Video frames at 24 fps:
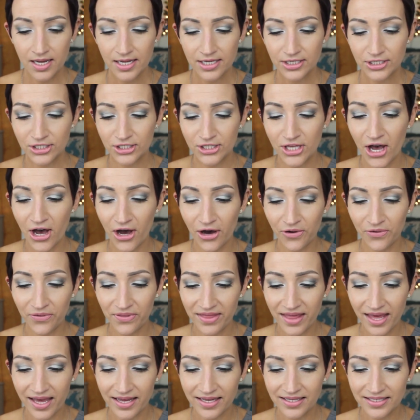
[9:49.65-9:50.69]
So
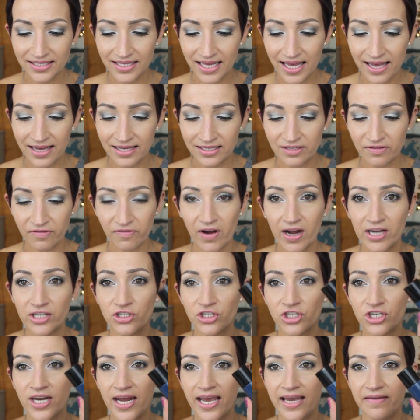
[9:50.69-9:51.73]
this is
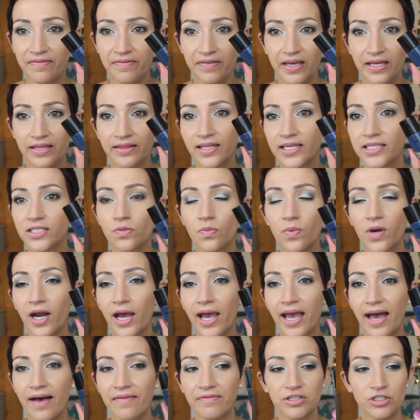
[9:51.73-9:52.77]
French Navy. This one I
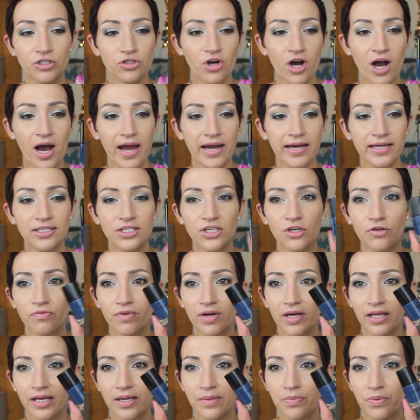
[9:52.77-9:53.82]
haven't tried. It's a
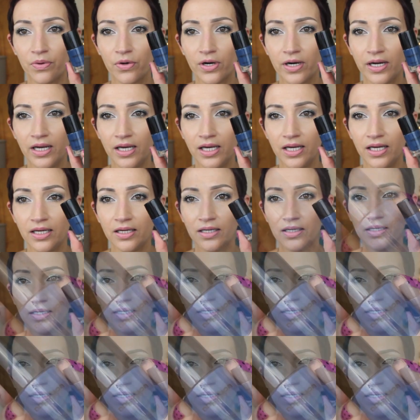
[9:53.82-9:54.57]
really pretty